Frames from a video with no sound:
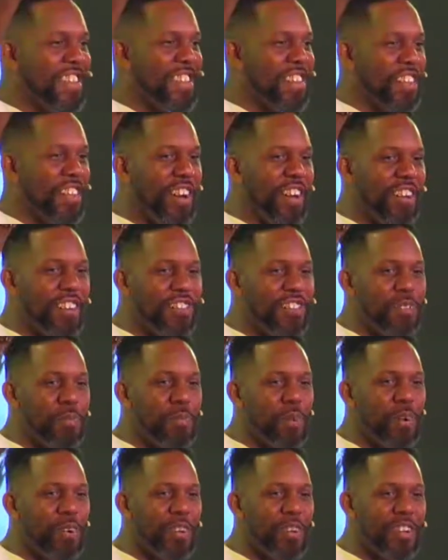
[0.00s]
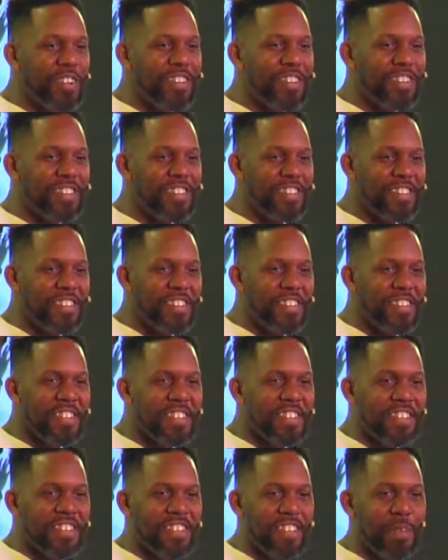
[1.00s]
the usher board,
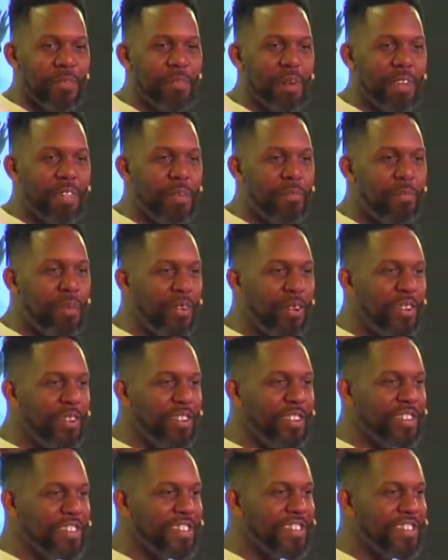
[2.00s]
the motherboard.